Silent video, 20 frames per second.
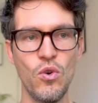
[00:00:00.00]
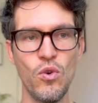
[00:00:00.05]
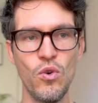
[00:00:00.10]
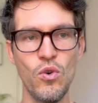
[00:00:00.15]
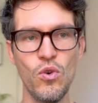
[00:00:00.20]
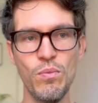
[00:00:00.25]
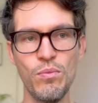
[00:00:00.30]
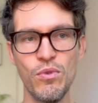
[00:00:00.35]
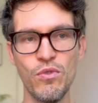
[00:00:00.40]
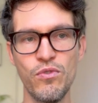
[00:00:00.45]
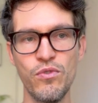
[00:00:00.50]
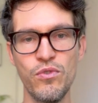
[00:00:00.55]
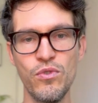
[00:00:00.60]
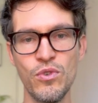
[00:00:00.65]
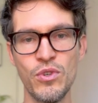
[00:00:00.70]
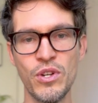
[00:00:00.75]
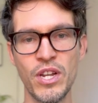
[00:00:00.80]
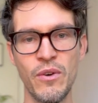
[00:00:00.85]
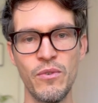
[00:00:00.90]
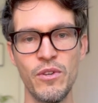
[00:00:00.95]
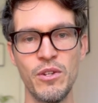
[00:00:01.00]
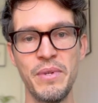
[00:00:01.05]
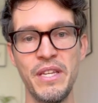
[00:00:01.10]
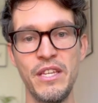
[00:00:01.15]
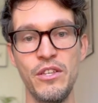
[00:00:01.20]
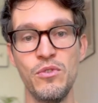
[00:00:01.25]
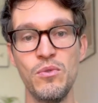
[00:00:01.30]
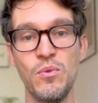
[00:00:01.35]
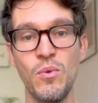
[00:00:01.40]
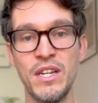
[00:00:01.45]
ubufuna would be
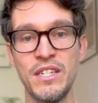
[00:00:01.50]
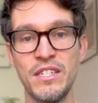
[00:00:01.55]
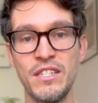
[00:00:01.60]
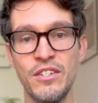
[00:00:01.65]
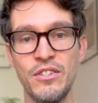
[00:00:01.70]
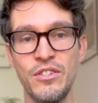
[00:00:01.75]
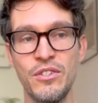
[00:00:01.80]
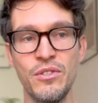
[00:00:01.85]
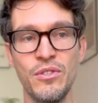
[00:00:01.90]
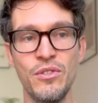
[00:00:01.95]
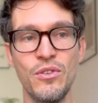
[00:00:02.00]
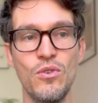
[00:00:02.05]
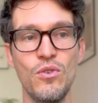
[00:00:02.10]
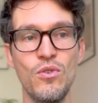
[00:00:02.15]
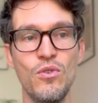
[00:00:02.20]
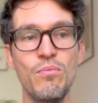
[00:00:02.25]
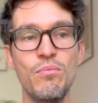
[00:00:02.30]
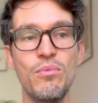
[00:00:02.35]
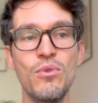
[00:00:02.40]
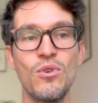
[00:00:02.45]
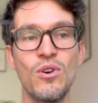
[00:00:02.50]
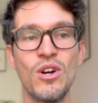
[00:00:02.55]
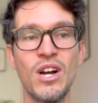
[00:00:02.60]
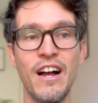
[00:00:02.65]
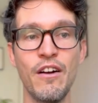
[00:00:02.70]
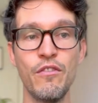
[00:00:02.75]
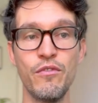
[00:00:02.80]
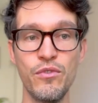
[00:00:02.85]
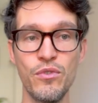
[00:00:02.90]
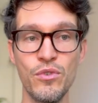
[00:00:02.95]
you wanted to.
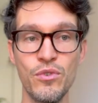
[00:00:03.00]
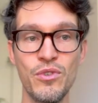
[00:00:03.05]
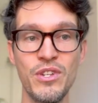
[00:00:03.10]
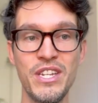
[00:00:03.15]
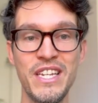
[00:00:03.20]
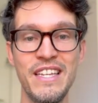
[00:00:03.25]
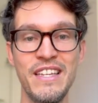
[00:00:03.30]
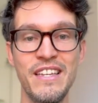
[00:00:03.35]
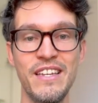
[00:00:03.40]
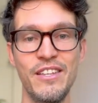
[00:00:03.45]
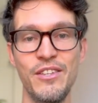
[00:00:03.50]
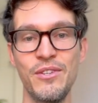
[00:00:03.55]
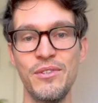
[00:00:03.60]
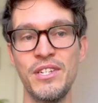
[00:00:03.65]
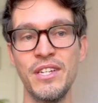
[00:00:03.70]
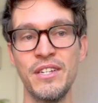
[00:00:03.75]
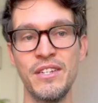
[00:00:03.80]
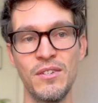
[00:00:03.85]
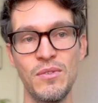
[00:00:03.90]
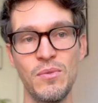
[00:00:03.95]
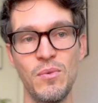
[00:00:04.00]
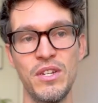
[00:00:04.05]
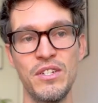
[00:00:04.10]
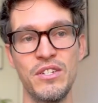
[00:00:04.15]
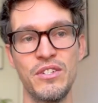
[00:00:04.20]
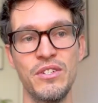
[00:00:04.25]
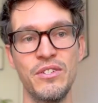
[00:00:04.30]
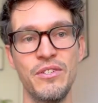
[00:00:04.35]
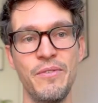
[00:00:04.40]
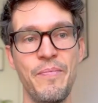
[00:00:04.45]
Ubungafuni, you didn't want
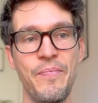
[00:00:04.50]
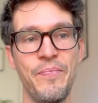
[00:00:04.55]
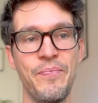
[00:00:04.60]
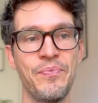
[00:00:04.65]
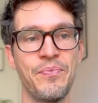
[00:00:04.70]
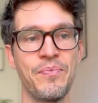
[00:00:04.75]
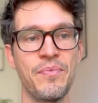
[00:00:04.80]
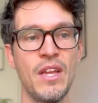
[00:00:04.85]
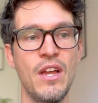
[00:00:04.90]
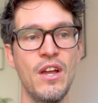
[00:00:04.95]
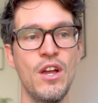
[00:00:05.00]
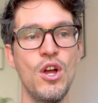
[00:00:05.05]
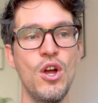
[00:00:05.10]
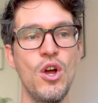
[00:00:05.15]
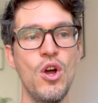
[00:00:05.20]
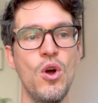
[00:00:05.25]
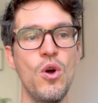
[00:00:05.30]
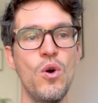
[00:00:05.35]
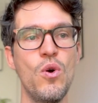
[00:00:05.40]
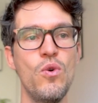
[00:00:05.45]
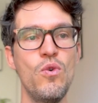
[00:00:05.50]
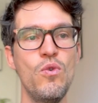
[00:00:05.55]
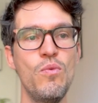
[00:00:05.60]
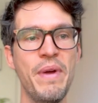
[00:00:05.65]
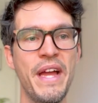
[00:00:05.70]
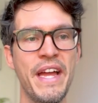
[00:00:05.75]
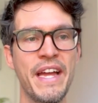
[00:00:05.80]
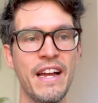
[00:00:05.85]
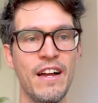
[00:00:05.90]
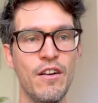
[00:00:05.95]
to.
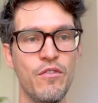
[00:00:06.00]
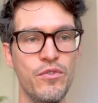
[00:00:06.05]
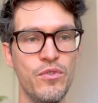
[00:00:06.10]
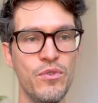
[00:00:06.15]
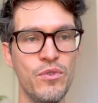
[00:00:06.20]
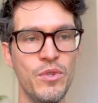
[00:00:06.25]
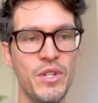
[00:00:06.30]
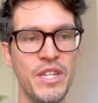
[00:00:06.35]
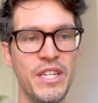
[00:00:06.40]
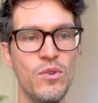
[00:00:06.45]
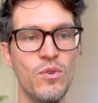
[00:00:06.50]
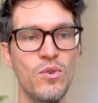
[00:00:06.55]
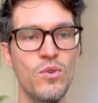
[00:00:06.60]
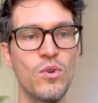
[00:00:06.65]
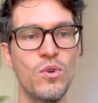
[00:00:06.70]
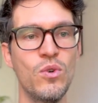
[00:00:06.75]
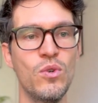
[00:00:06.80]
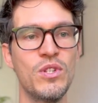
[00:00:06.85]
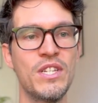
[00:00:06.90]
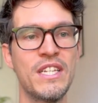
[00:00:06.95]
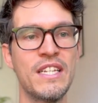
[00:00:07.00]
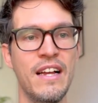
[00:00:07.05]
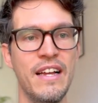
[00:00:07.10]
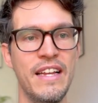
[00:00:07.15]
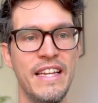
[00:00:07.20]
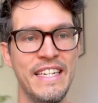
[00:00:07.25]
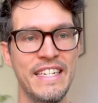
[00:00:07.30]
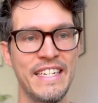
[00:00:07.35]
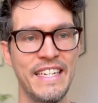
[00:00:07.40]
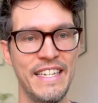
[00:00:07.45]
Ubengafuni ukudla
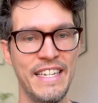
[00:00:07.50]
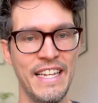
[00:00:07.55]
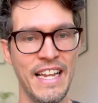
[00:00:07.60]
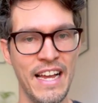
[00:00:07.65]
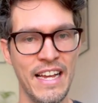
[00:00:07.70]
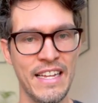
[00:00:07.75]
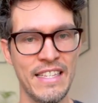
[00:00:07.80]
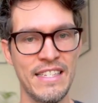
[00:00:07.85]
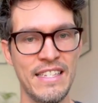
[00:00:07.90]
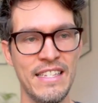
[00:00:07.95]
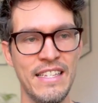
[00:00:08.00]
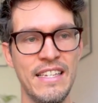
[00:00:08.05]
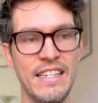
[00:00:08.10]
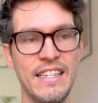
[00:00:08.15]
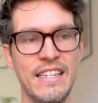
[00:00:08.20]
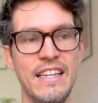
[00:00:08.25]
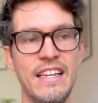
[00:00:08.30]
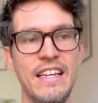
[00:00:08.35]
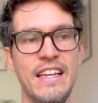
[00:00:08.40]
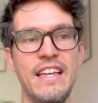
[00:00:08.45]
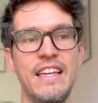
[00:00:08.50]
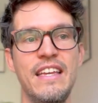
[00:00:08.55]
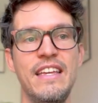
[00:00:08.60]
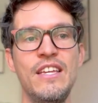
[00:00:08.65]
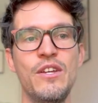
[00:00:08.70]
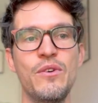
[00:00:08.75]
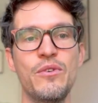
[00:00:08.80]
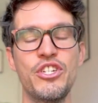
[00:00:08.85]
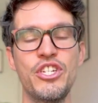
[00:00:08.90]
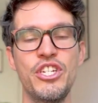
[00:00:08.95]
inhlanzi.
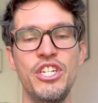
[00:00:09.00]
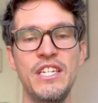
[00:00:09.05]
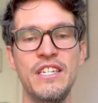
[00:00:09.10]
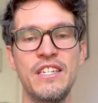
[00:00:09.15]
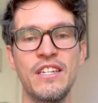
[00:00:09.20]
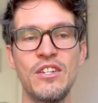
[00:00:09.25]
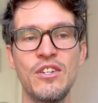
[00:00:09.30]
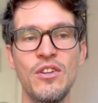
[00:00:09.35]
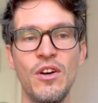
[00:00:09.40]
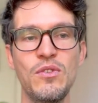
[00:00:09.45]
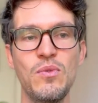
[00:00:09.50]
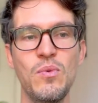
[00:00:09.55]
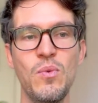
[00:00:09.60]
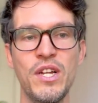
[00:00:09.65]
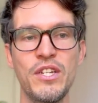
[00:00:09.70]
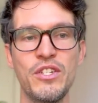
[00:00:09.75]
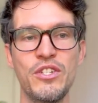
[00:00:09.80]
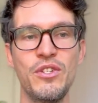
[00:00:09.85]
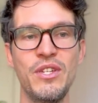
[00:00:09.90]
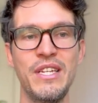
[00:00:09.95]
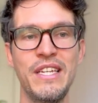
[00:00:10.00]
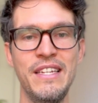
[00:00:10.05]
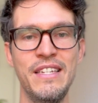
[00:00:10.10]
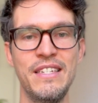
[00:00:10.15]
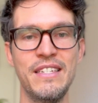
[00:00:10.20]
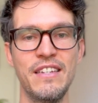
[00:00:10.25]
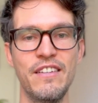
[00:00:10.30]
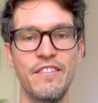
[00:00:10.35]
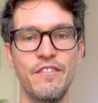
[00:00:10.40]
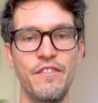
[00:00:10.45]
He or she did not want to
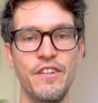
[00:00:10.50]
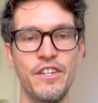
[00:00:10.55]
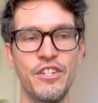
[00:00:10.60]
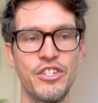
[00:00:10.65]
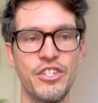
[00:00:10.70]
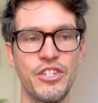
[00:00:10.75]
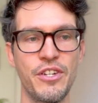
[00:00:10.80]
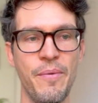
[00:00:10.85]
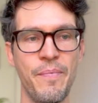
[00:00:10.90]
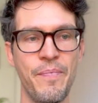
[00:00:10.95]
eat fish.